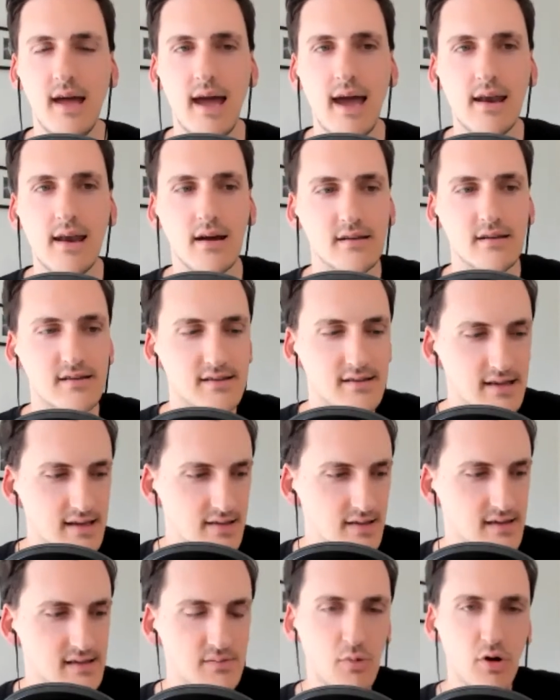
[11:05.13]
And I'd
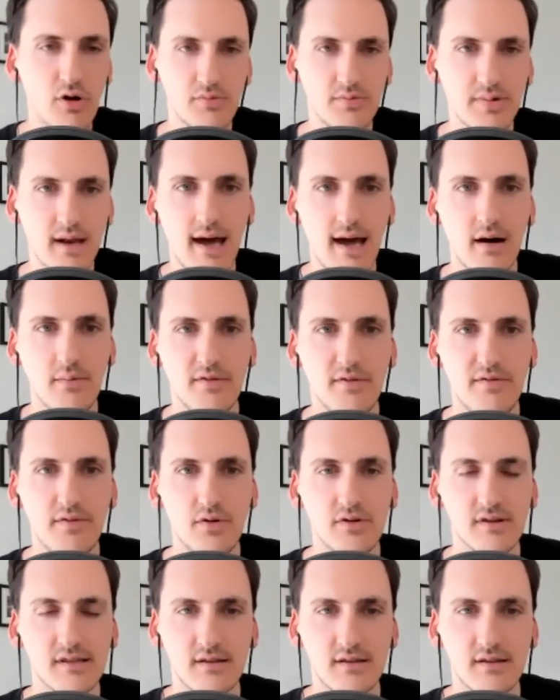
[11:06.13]
seen this model play out before.